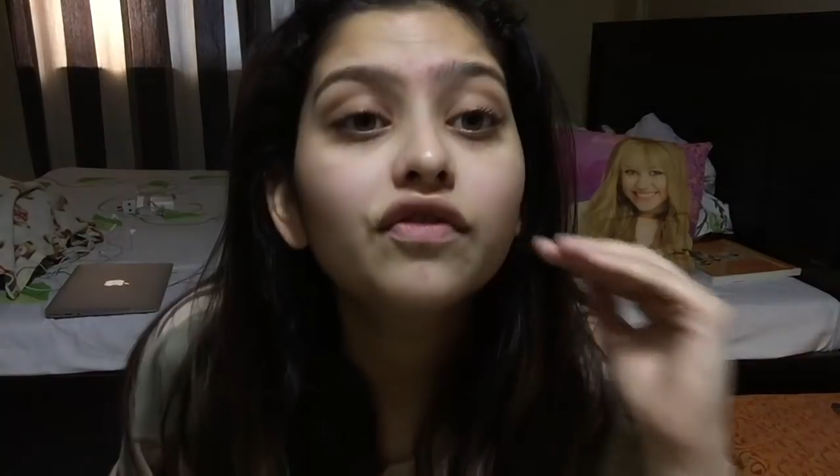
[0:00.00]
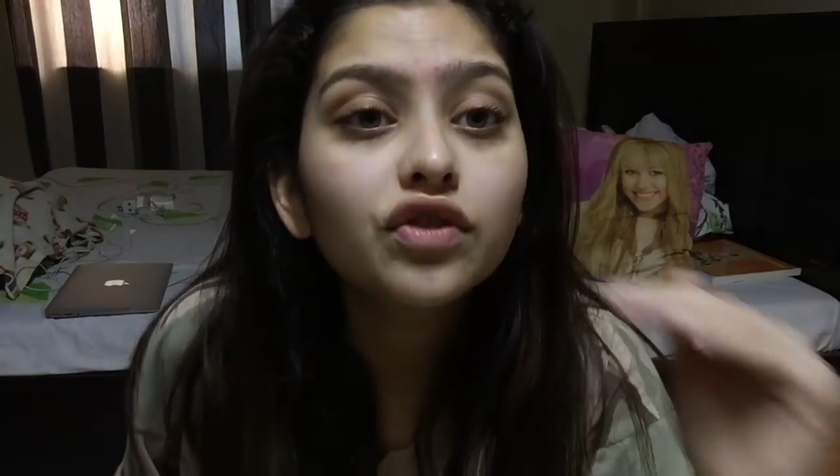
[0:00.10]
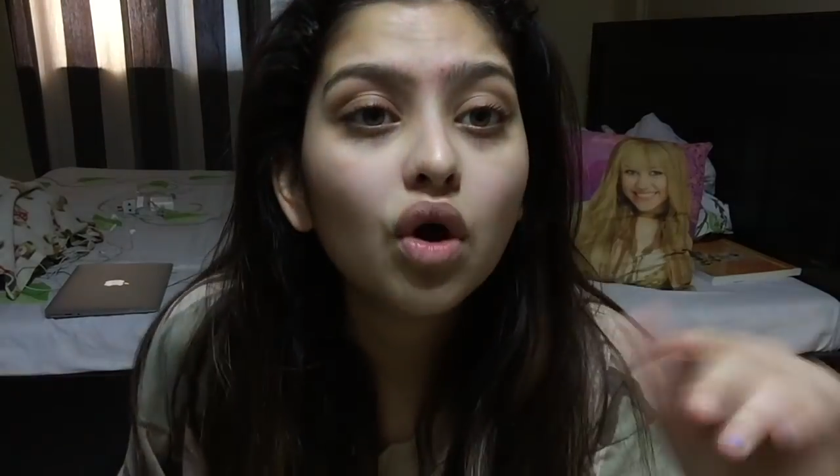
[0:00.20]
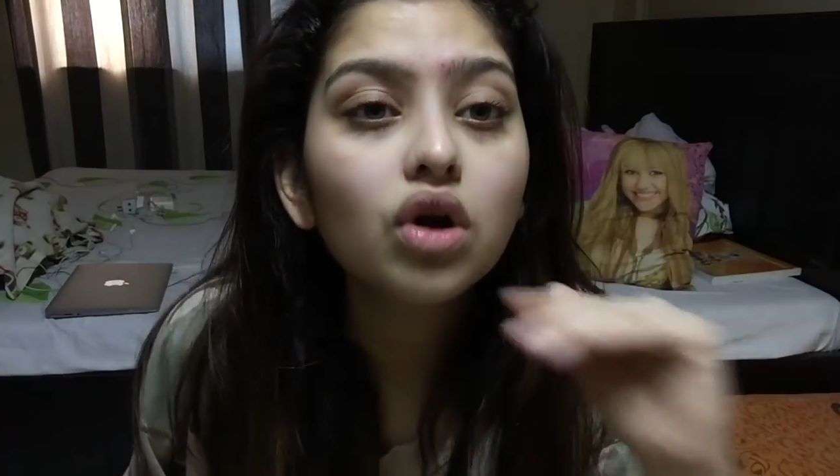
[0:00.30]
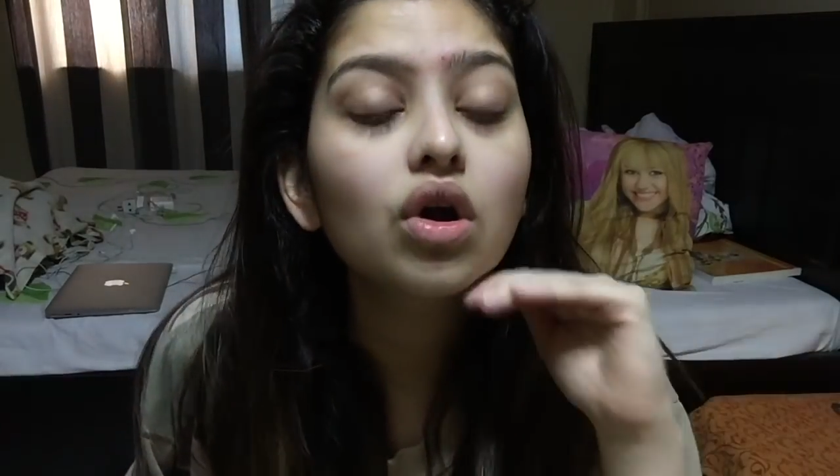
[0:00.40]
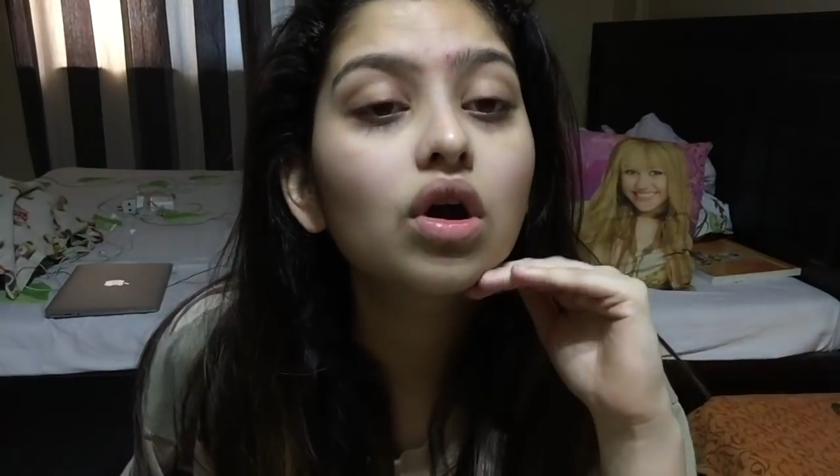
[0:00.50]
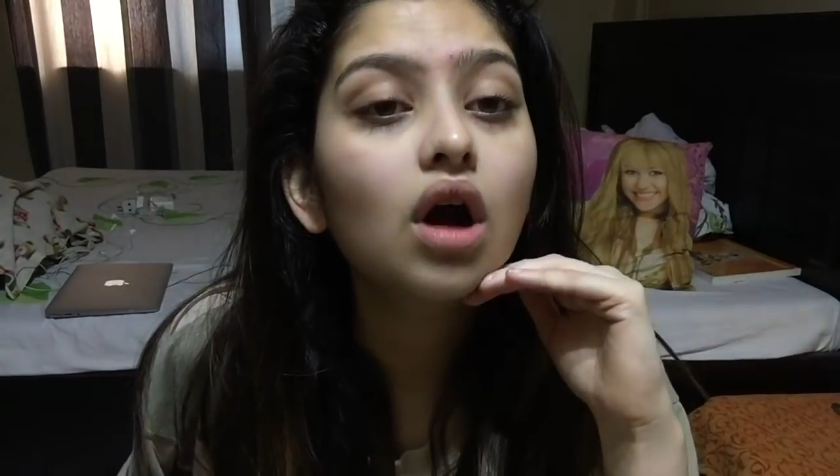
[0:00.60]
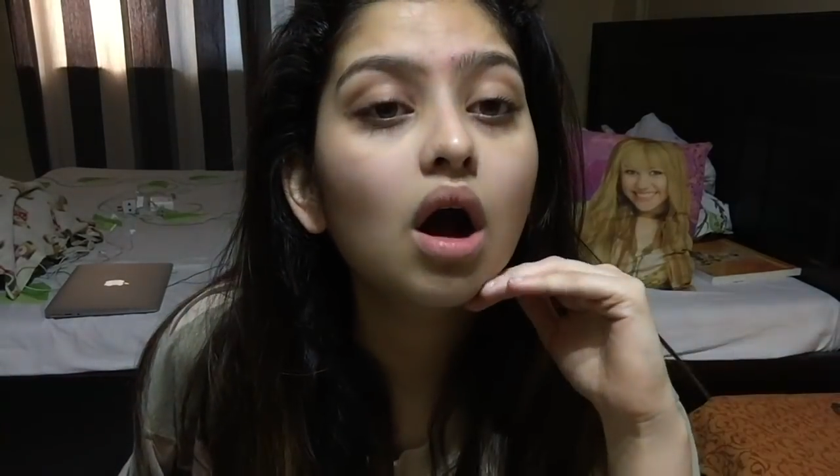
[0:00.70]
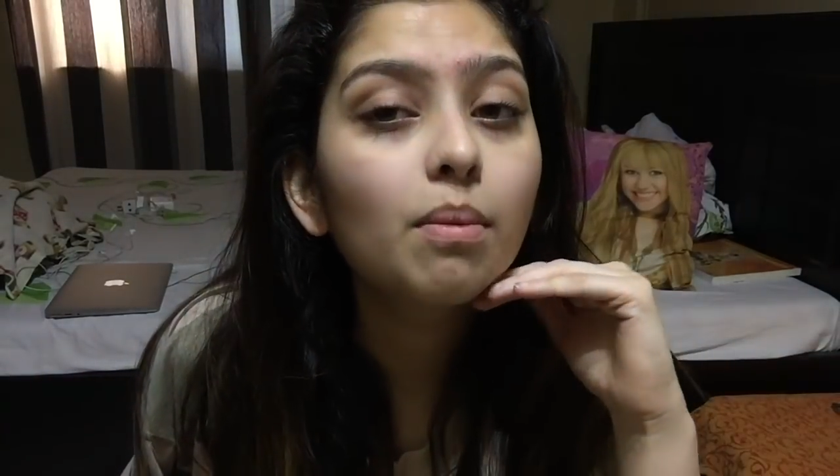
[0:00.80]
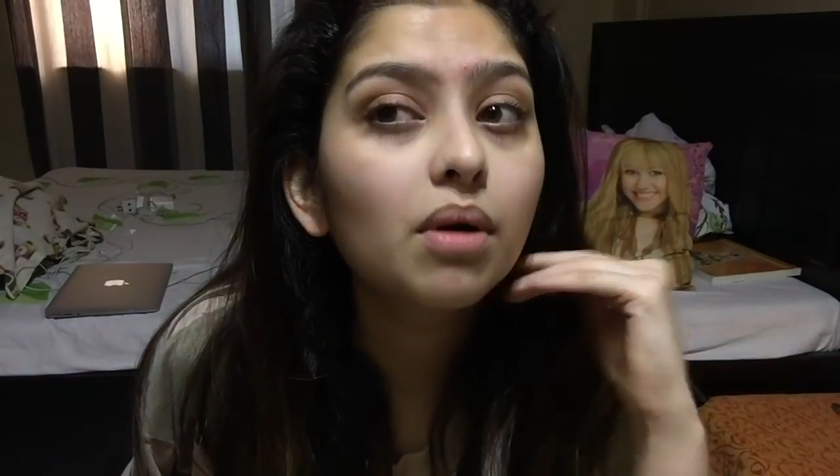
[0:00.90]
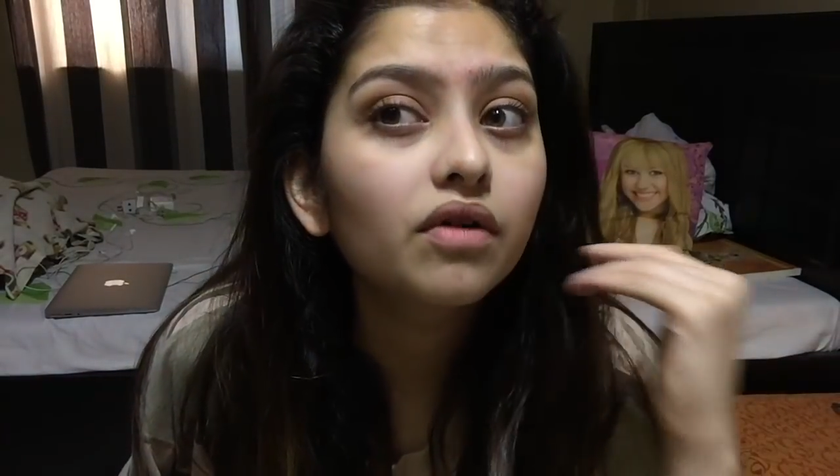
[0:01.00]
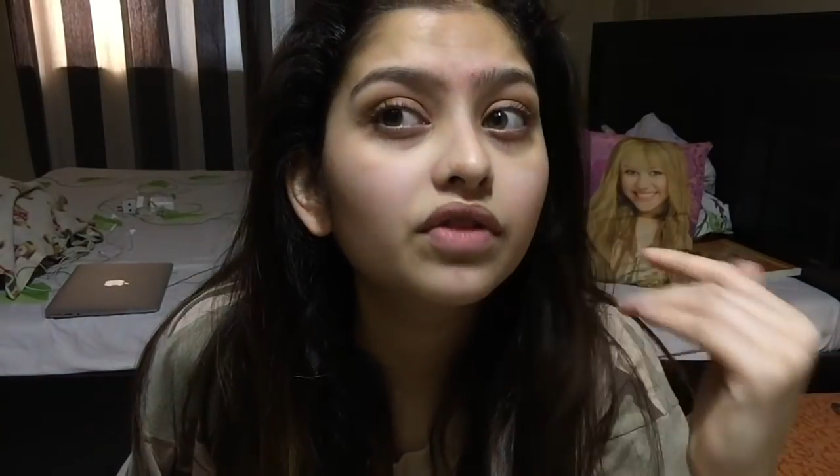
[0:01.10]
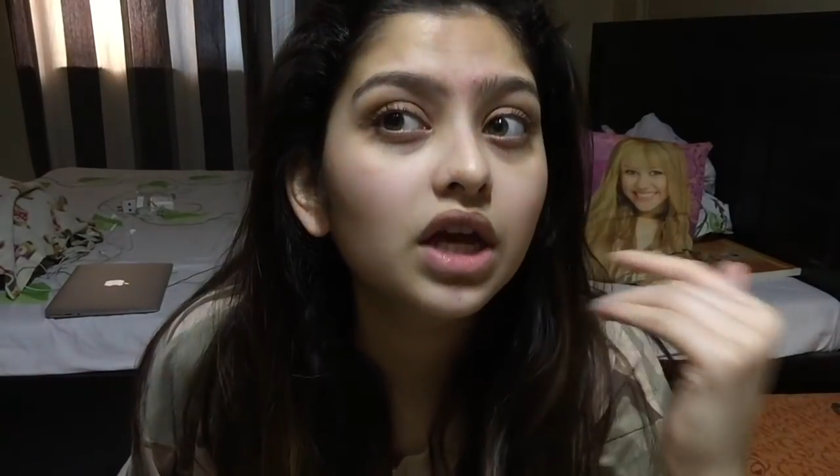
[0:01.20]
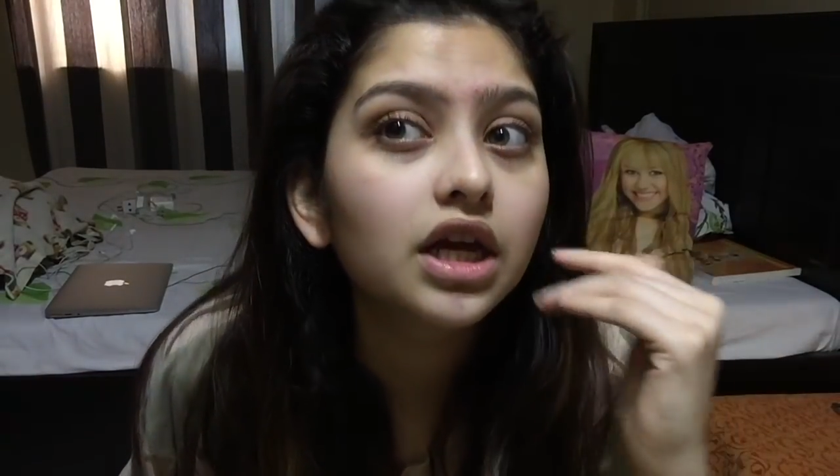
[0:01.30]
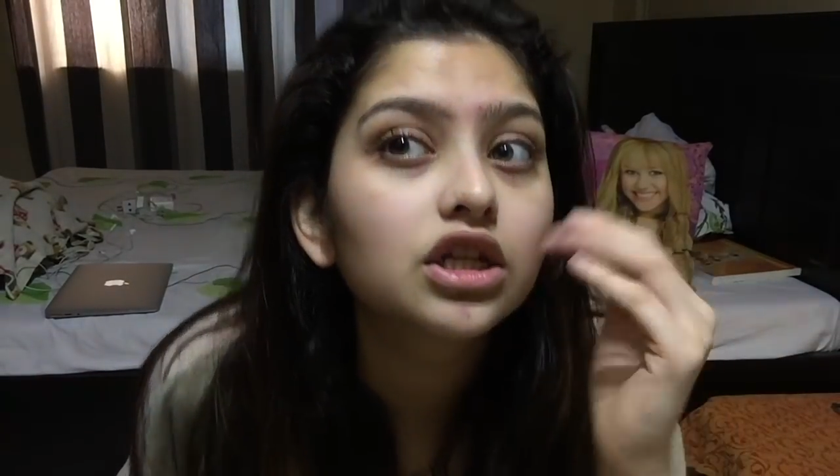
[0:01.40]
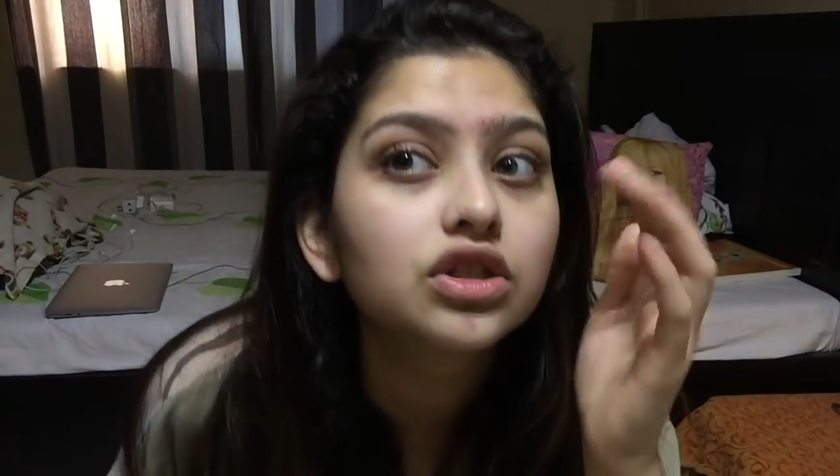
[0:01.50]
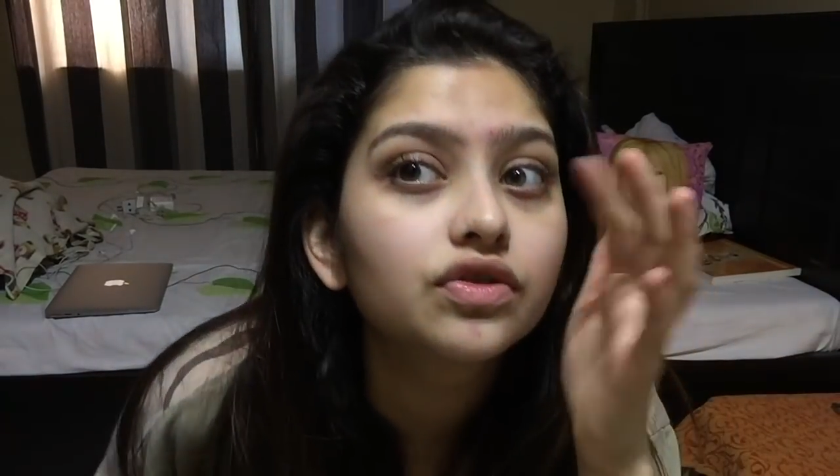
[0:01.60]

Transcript: If you're above the age